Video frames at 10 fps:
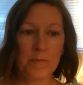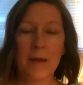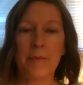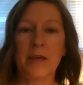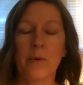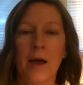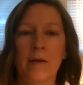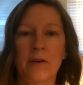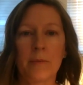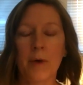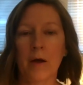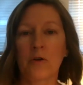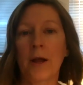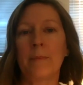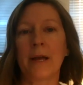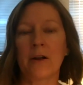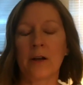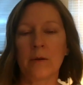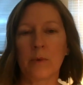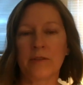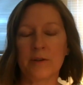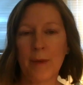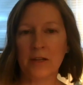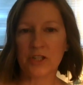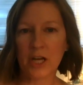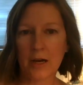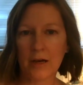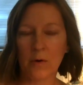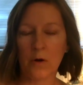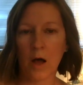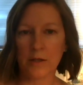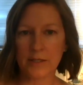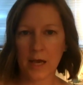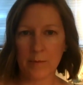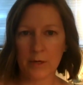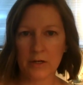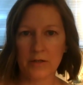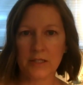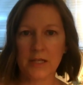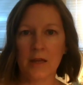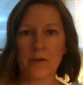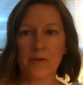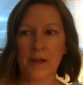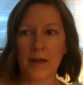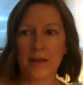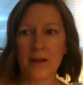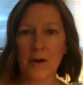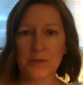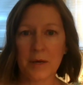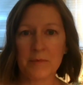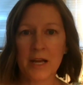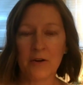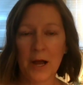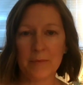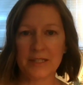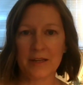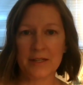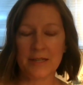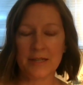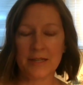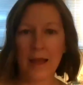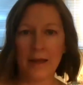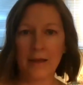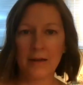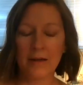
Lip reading: maybe you have a grandparent with dementia or Alzheimer's, and you think, someday grandma's going to die.